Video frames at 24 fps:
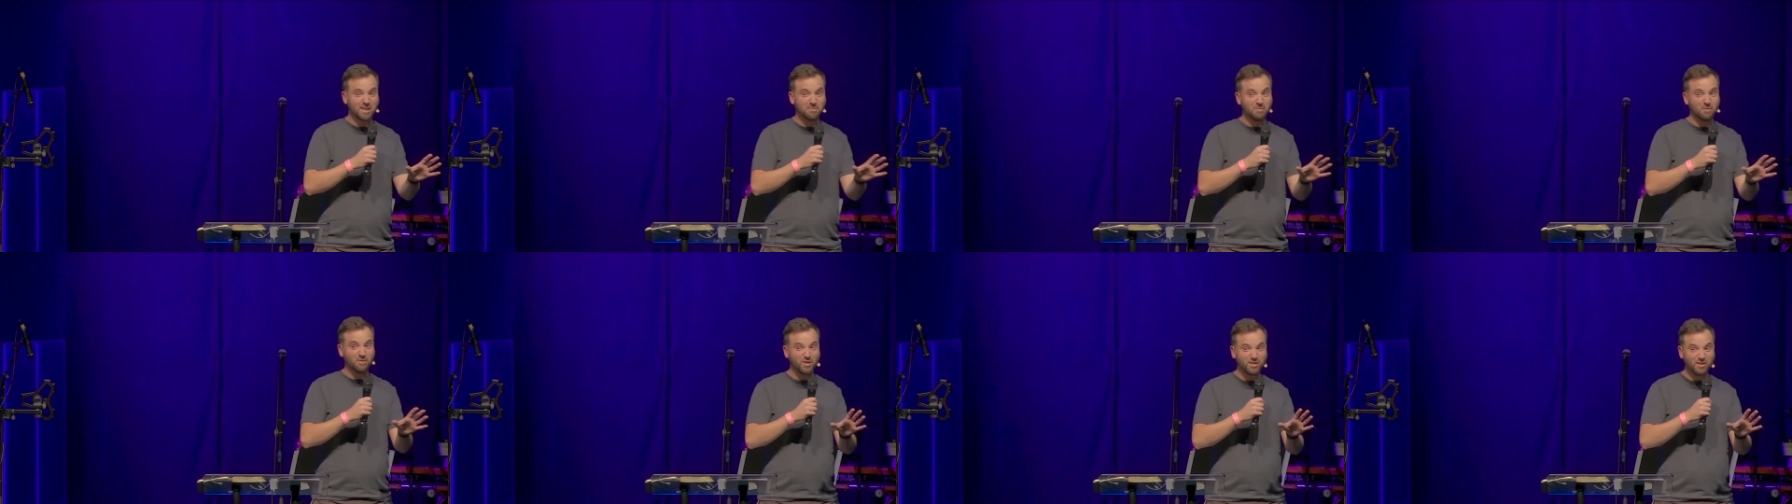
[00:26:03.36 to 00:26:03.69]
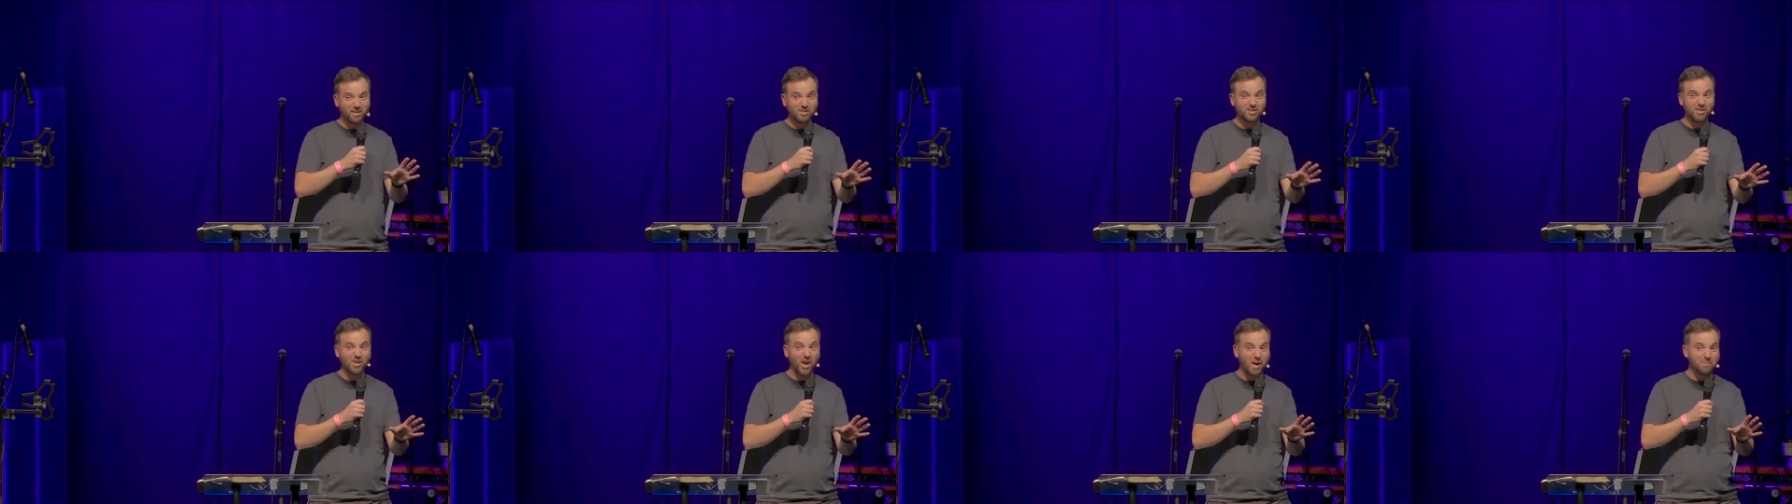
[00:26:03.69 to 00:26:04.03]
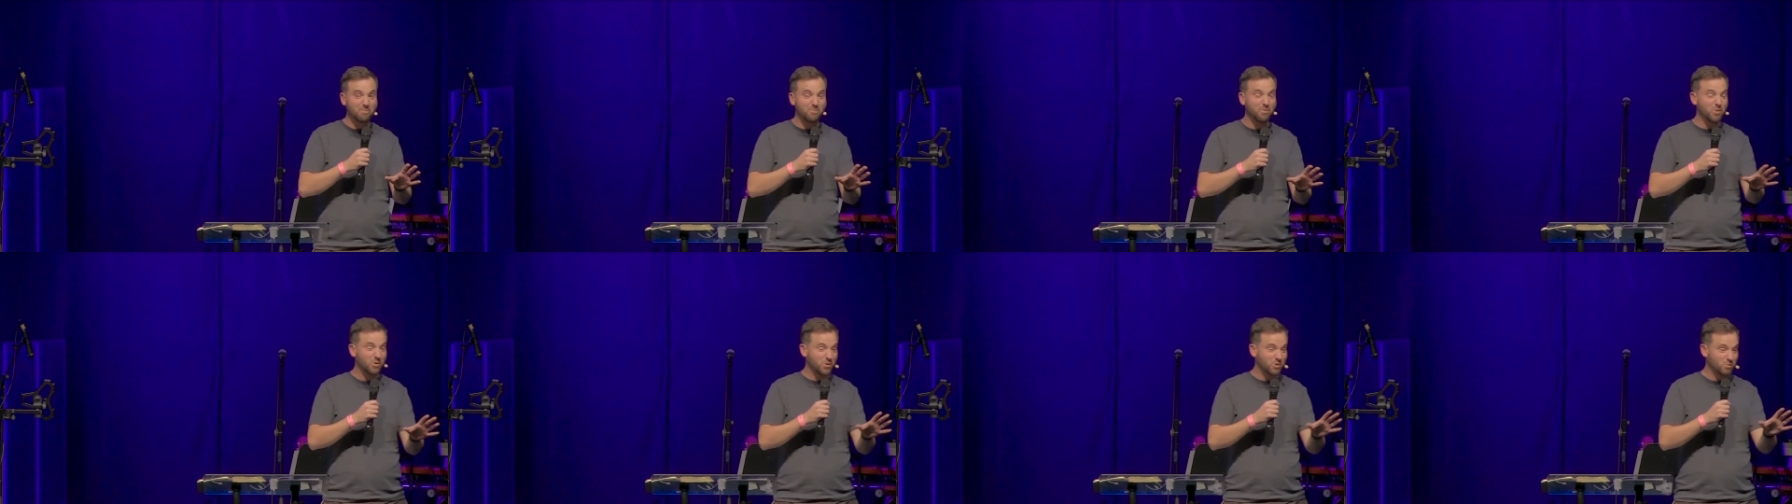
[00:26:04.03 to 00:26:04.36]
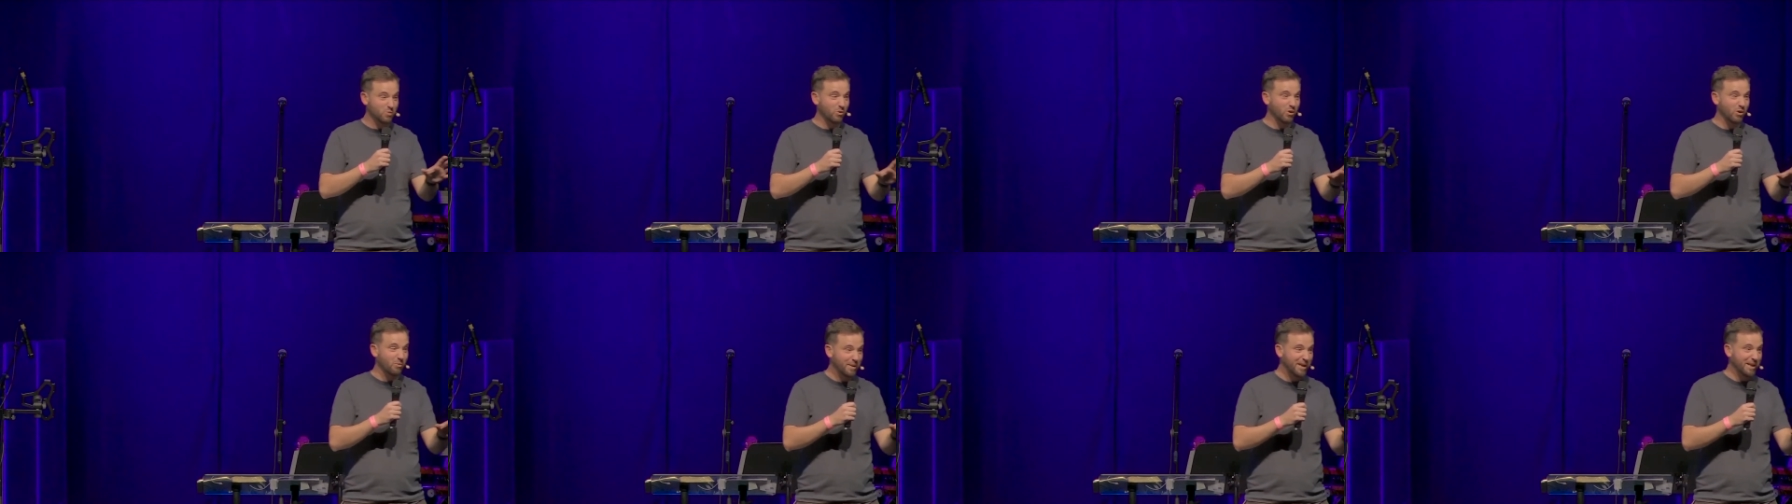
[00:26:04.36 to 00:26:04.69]
of the disciples
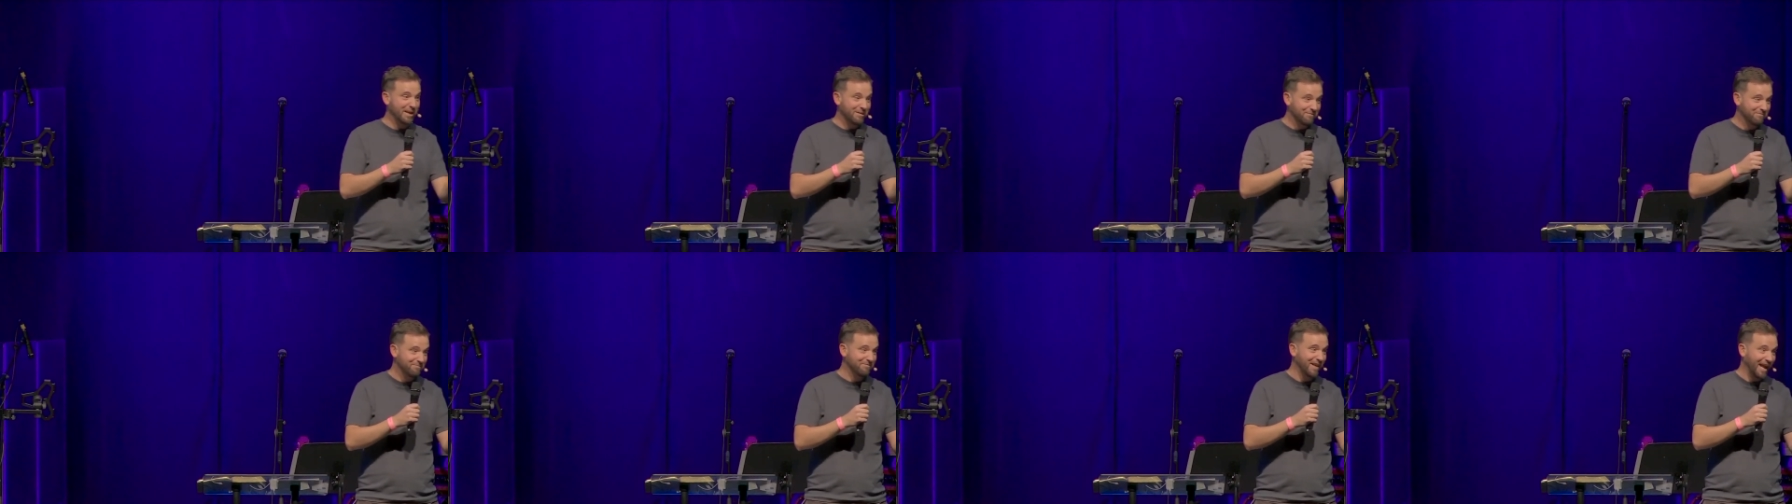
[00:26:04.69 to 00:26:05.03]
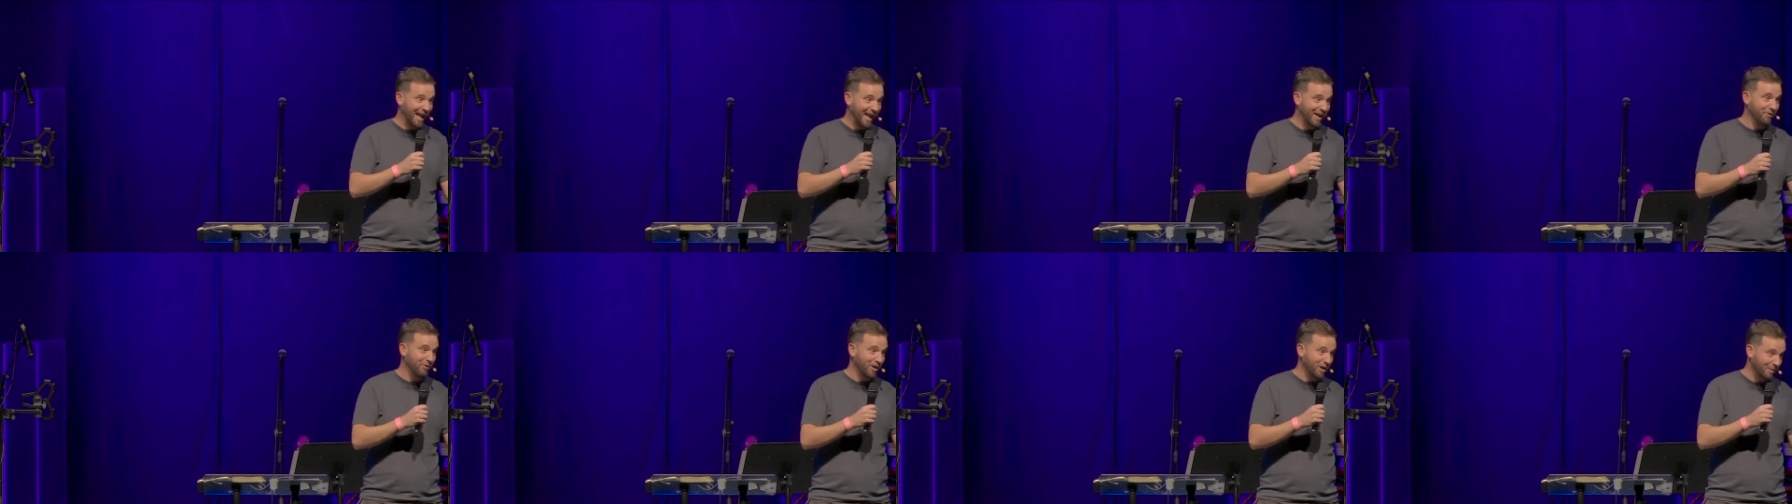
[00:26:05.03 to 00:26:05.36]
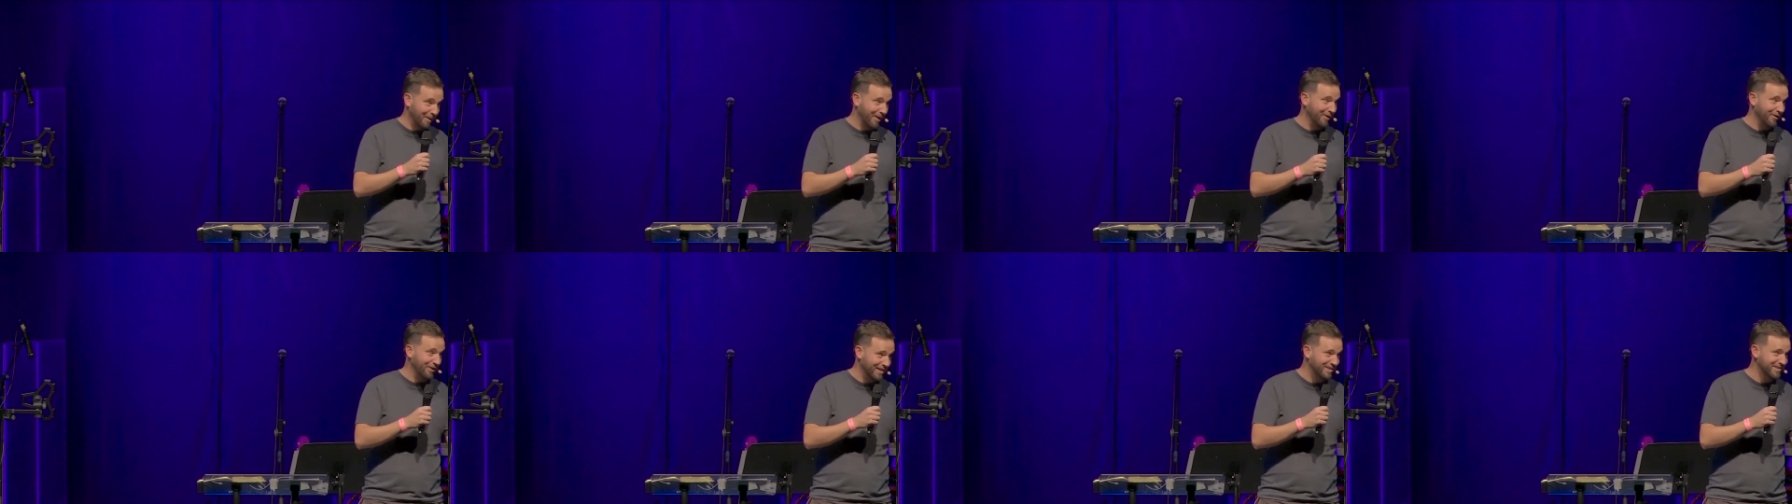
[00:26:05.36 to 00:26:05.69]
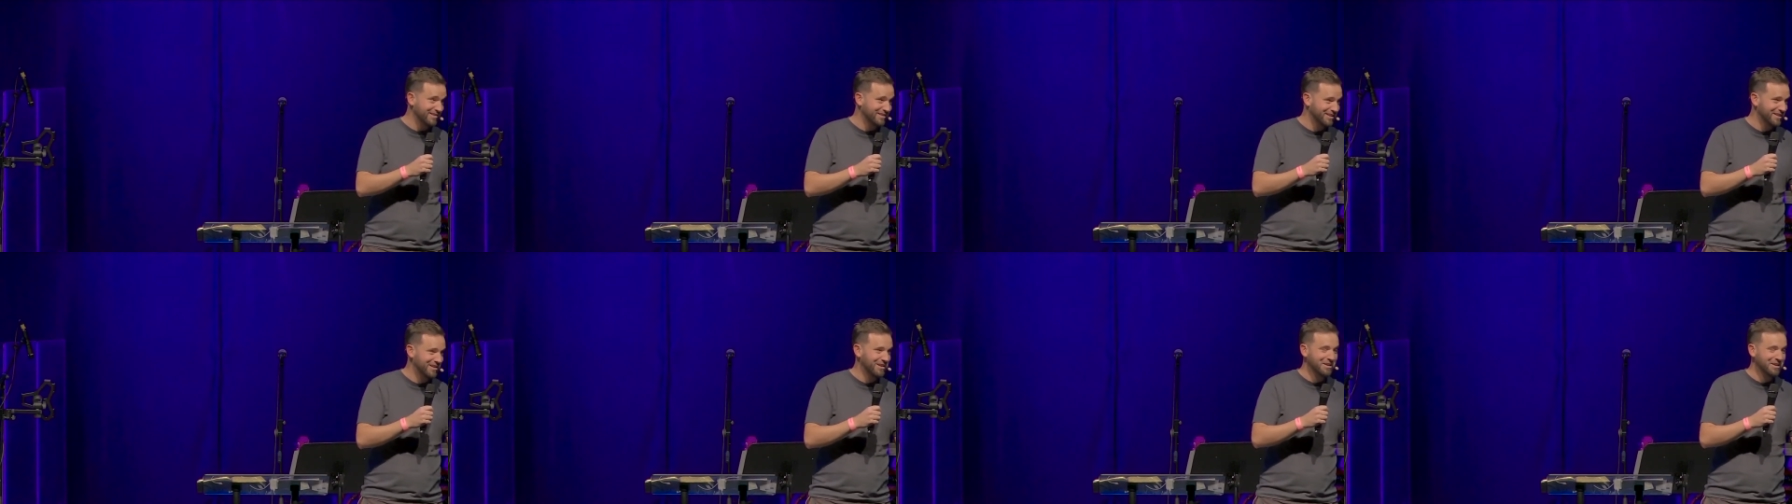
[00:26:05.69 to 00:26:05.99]
were a bit angry about this.